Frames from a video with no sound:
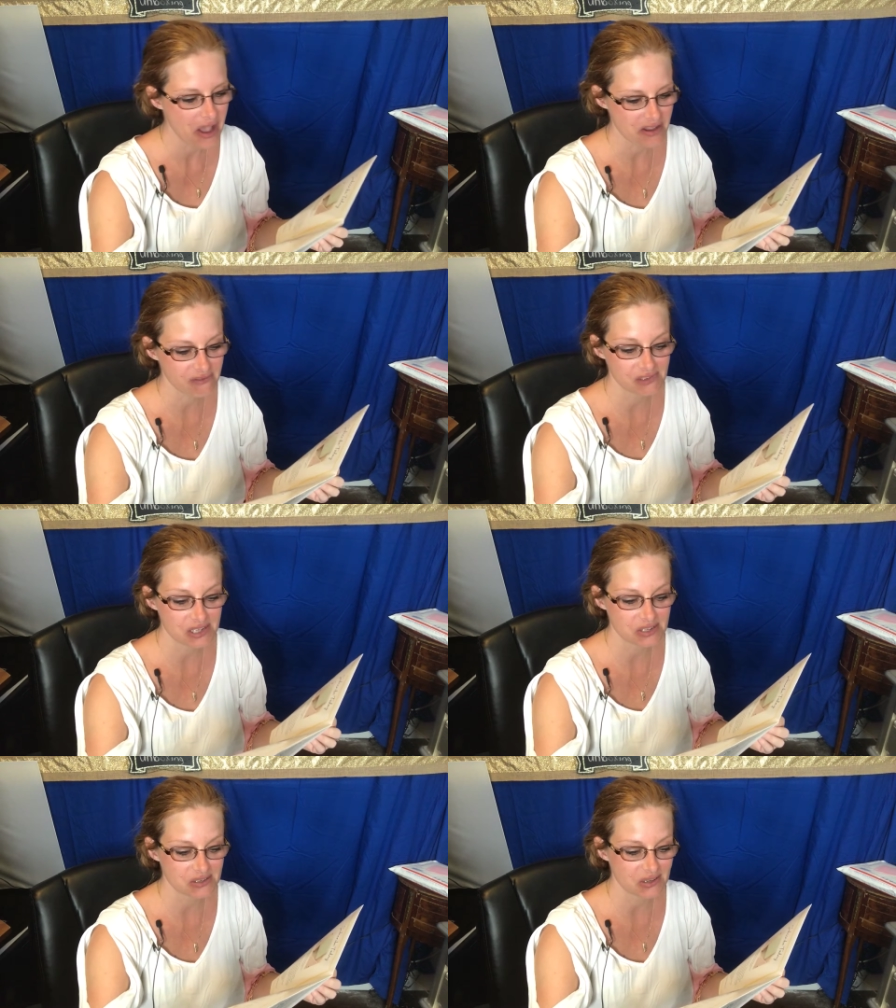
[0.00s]
um,
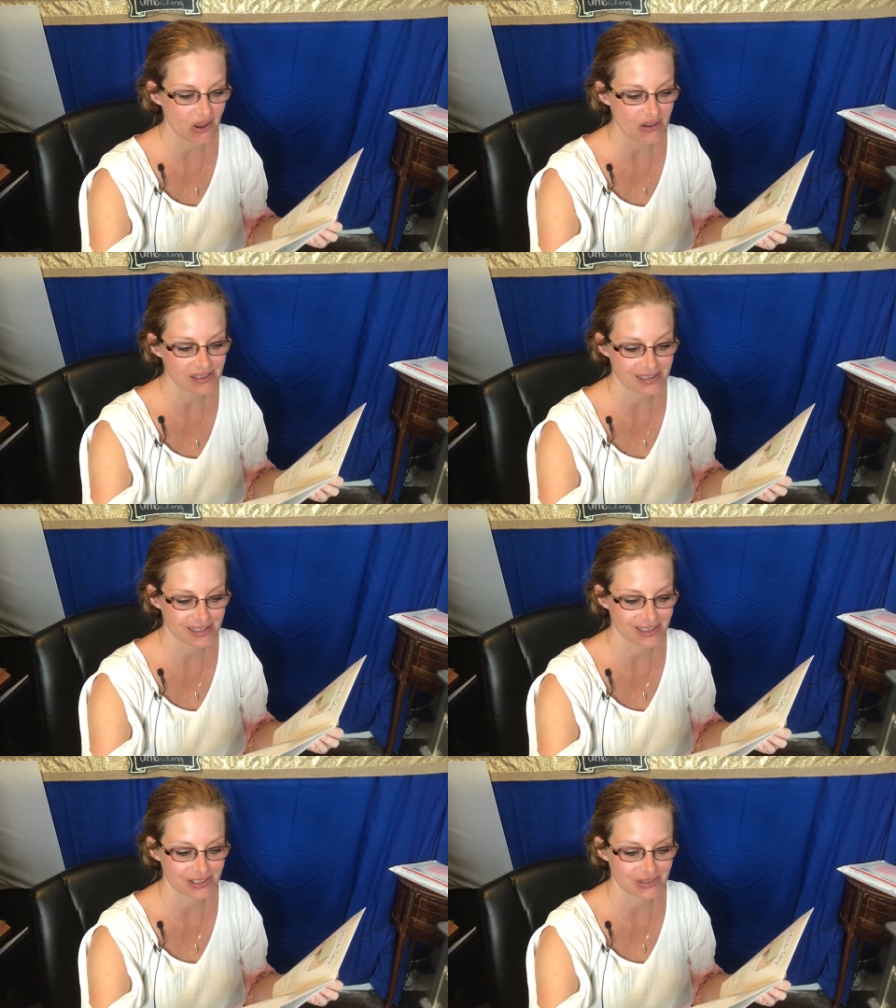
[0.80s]
features all the
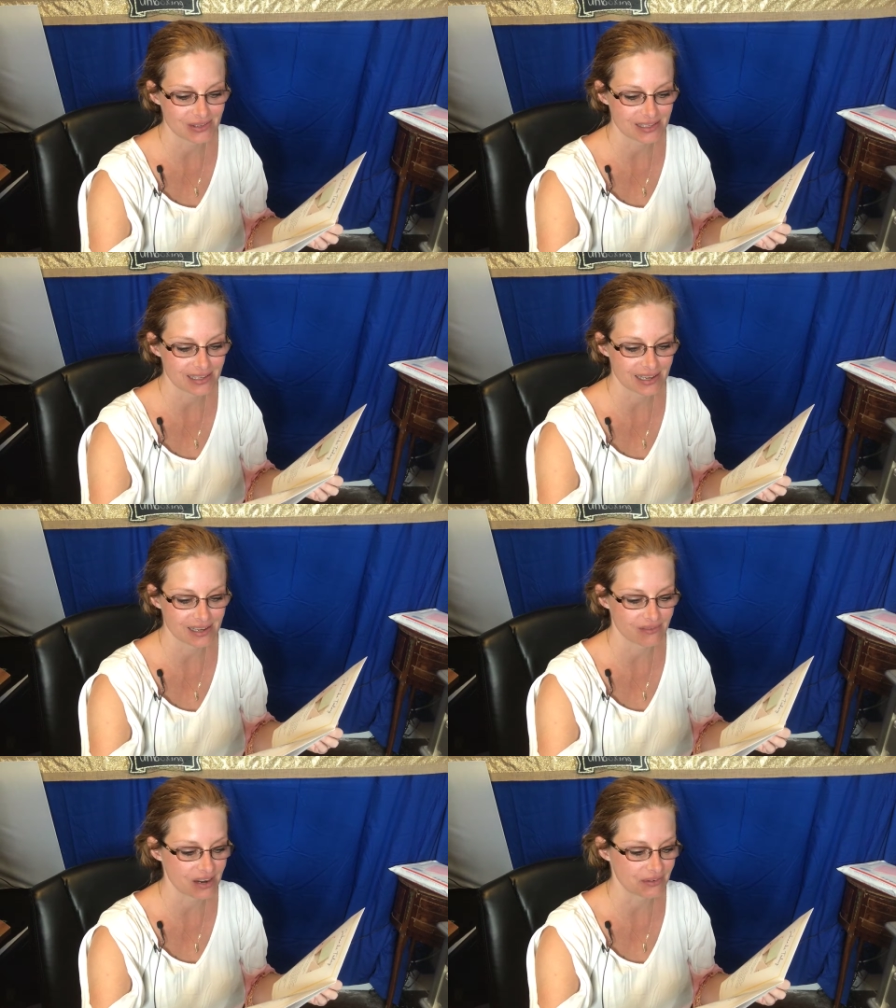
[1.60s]
essentials that
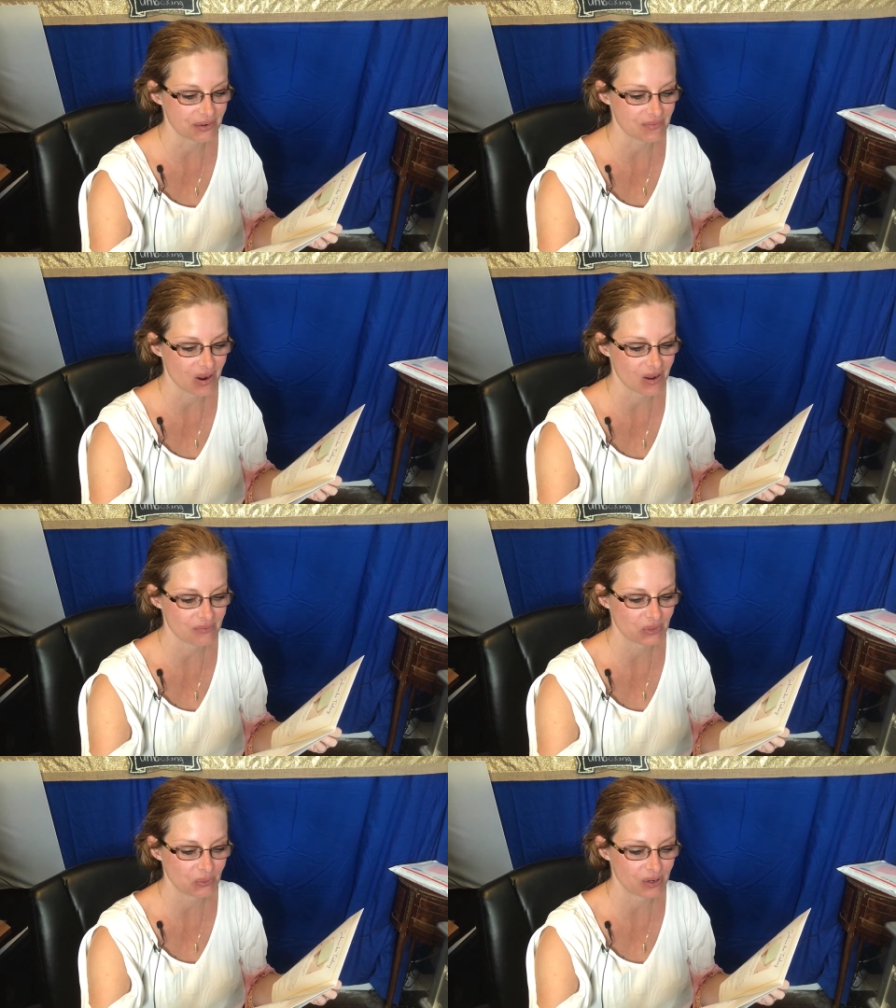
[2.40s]
give every
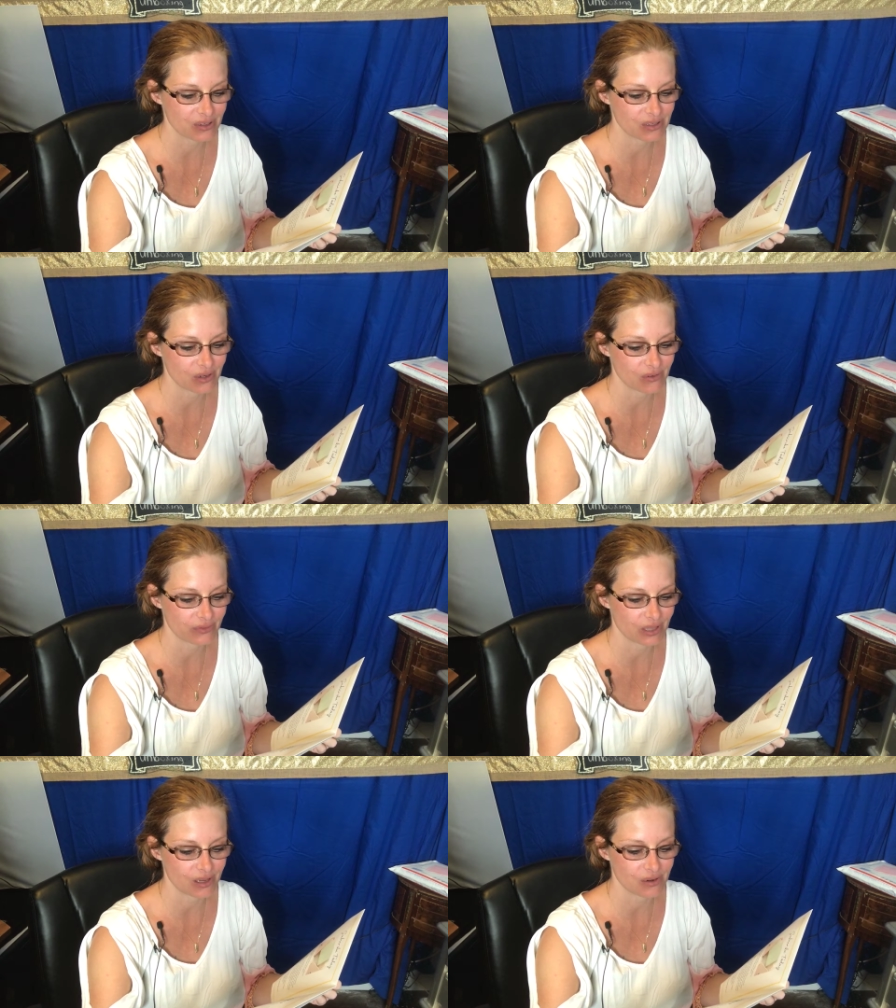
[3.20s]
mom the well deserved
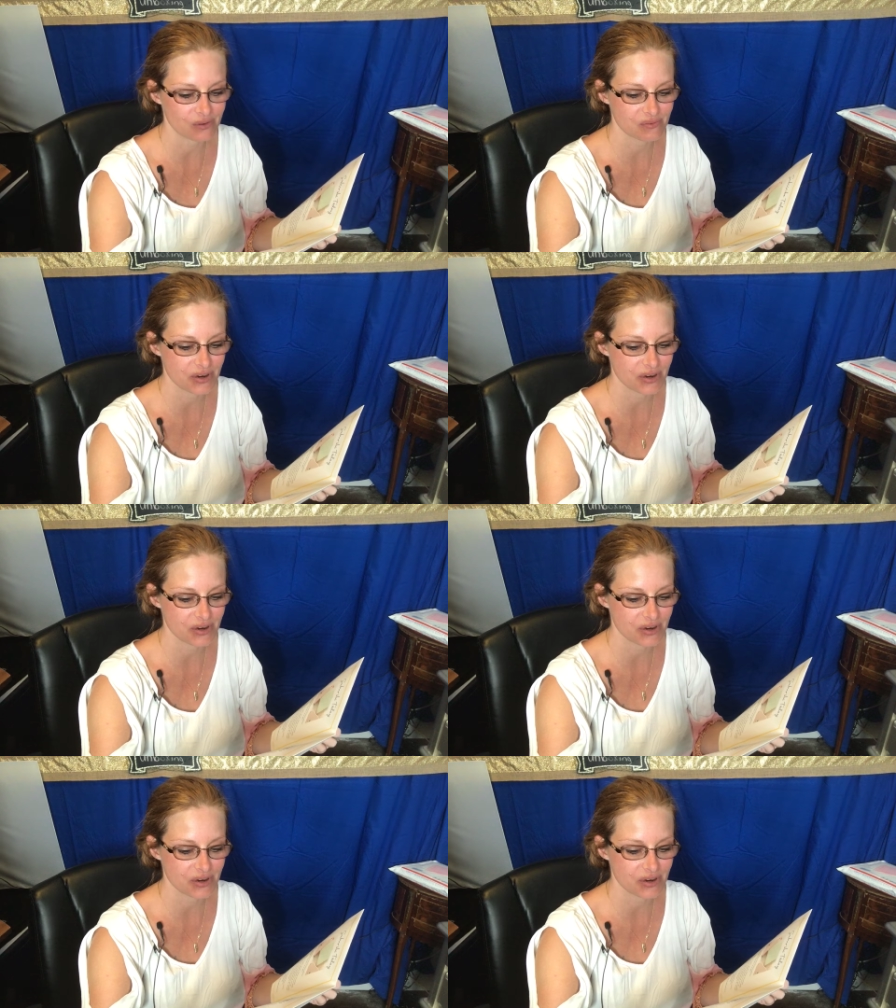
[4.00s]
glow.